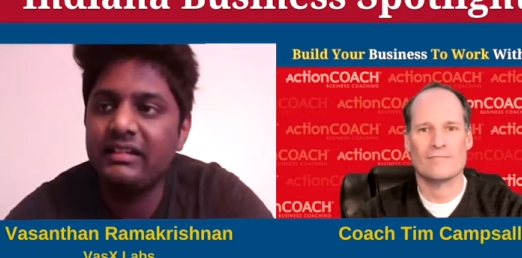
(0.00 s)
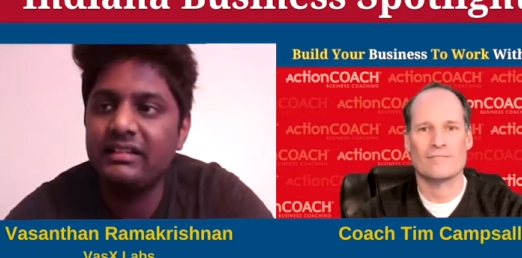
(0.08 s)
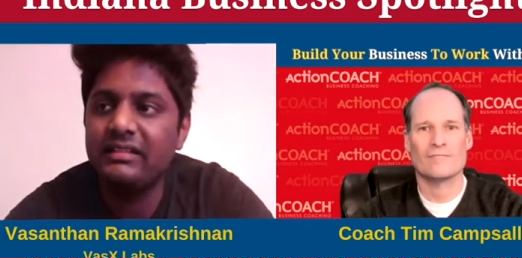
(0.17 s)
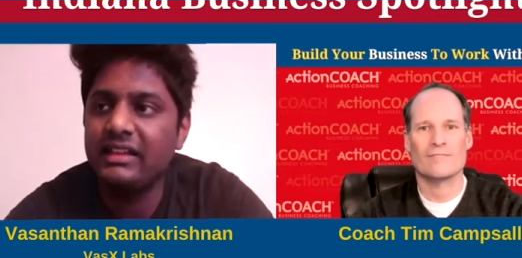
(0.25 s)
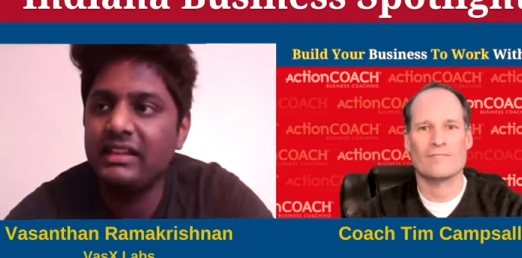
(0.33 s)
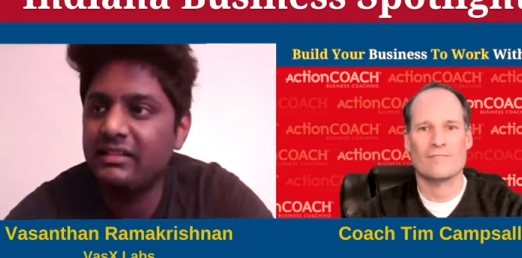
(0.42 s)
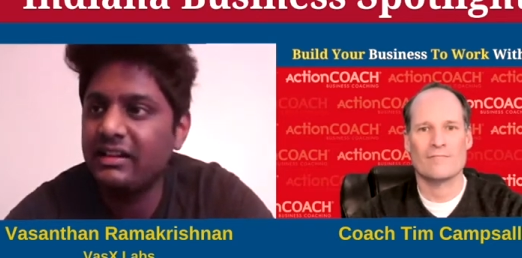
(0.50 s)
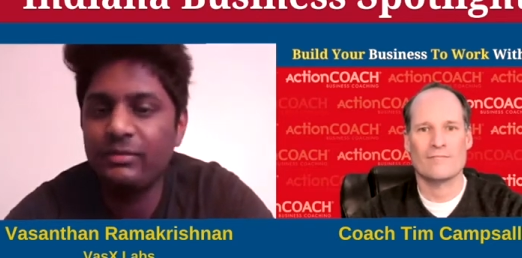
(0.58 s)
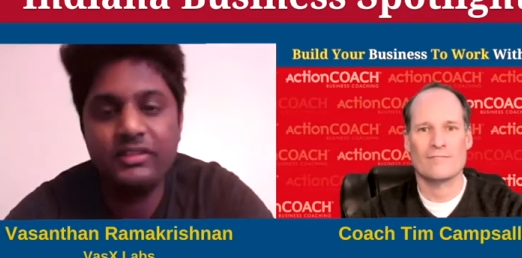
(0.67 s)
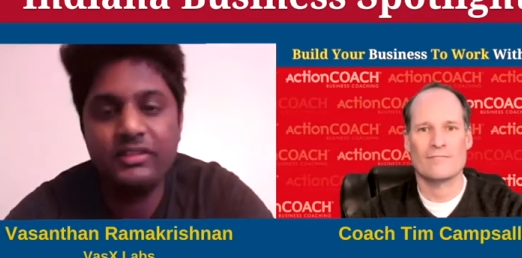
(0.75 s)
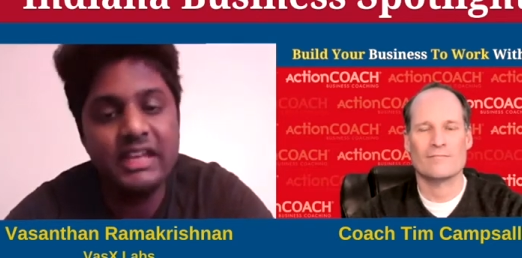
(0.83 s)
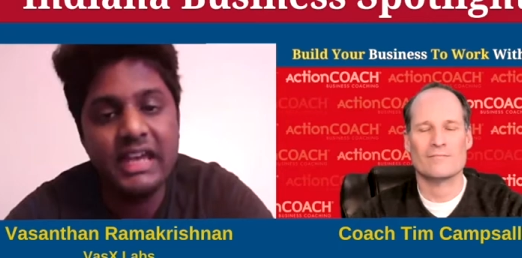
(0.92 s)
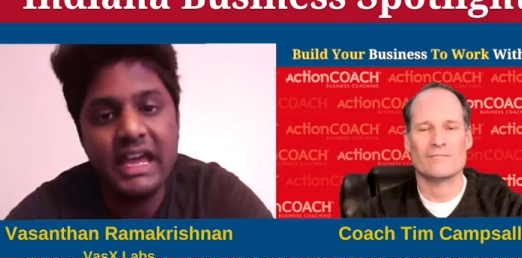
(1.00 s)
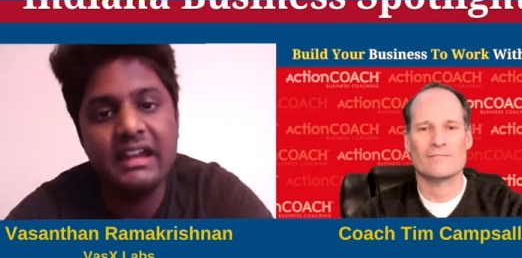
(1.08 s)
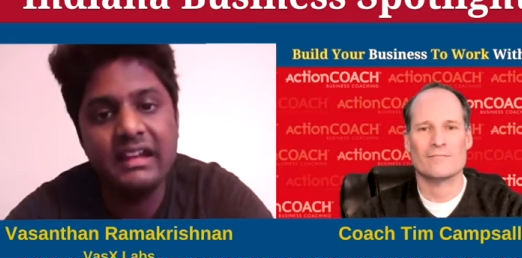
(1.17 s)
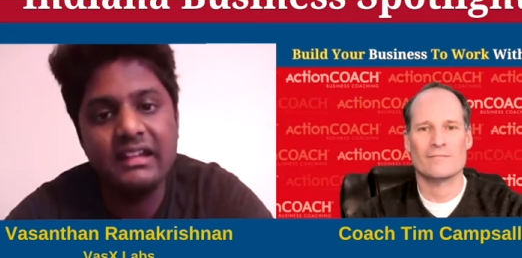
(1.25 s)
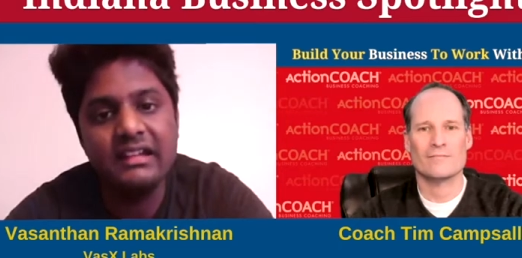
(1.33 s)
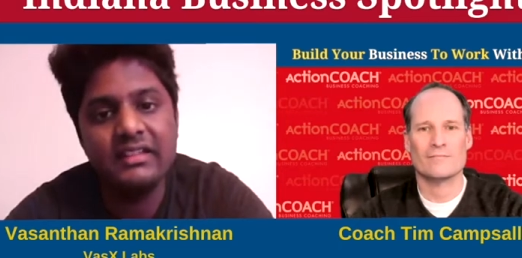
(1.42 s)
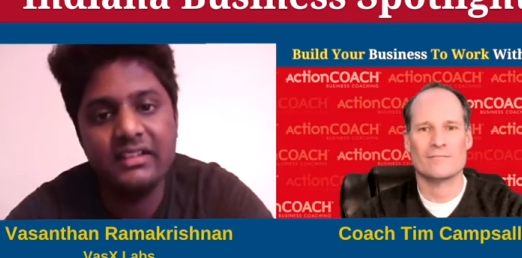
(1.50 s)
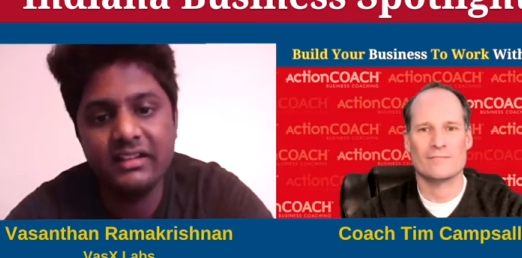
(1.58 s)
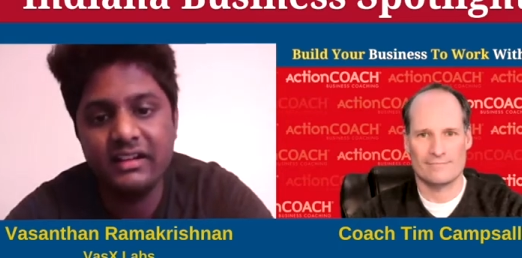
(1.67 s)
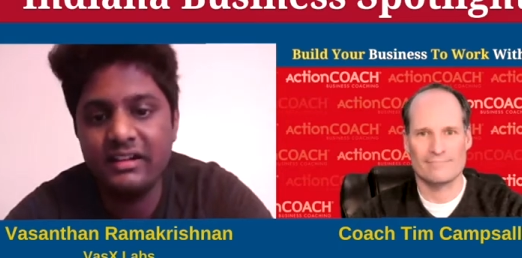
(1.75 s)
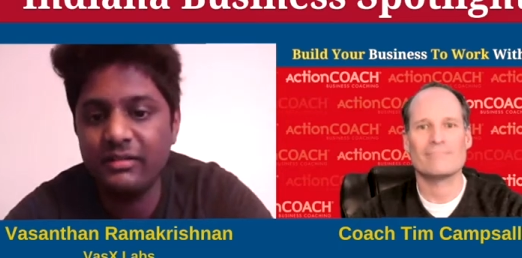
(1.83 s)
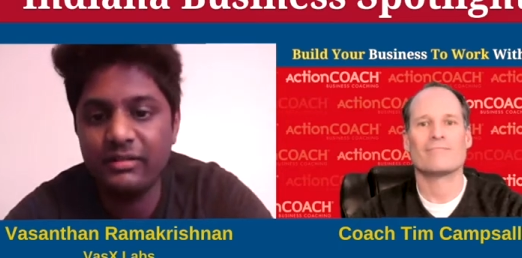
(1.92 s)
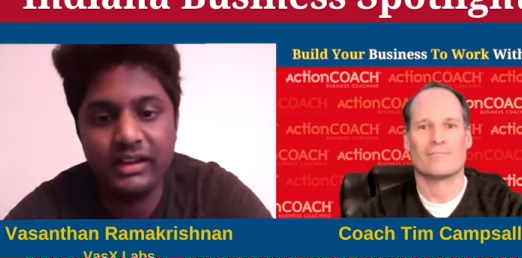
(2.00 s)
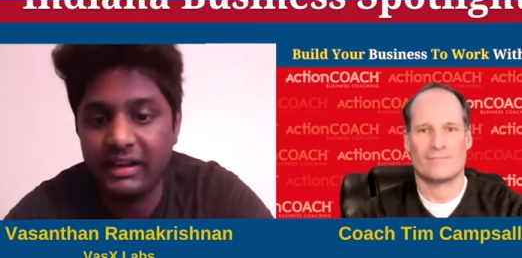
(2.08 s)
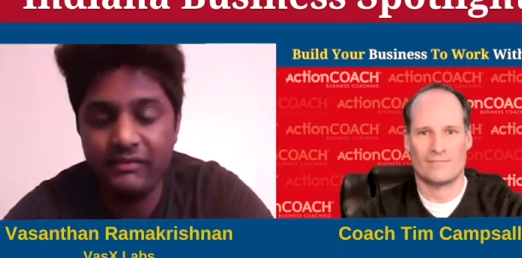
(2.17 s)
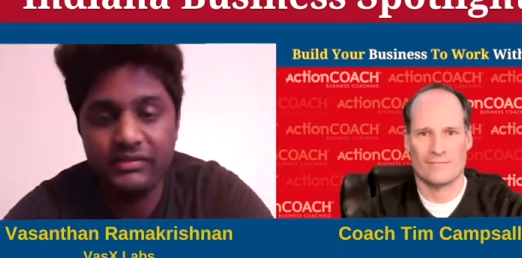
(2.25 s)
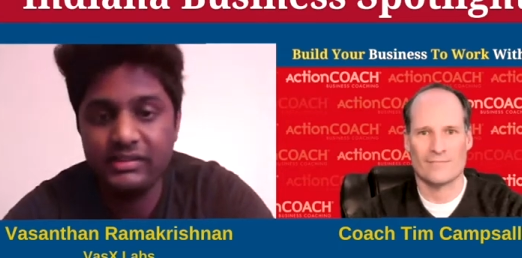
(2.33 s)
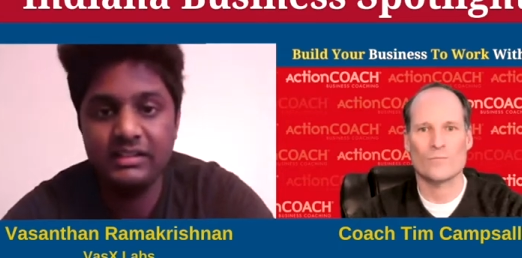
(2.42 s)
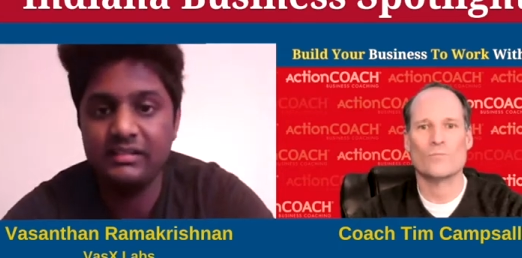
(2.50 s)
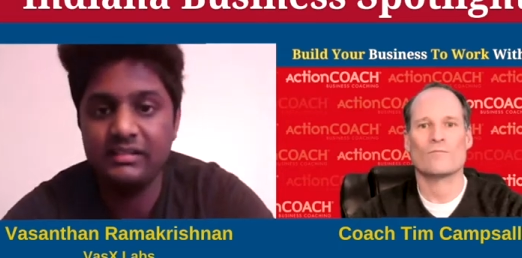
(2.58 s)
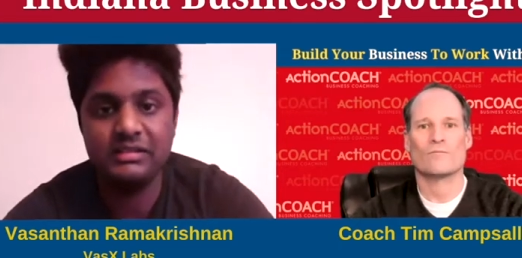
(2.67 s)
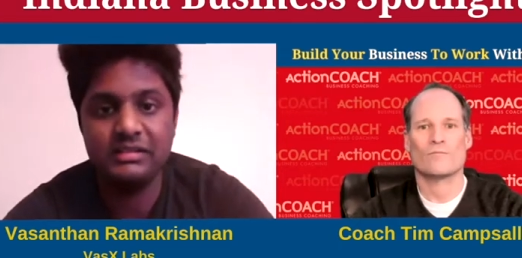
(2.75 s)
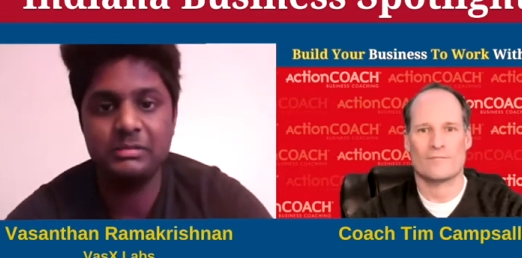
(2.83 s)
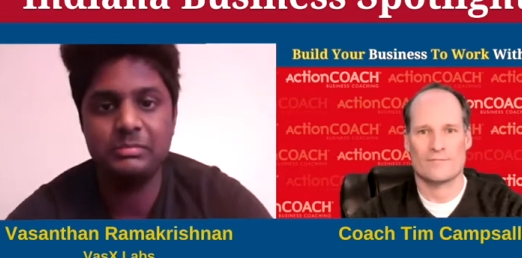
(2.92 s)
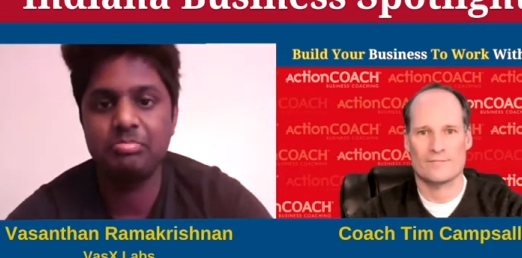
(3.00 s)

Speaker 1: they thought it was the end. They thought, okay, everything is just,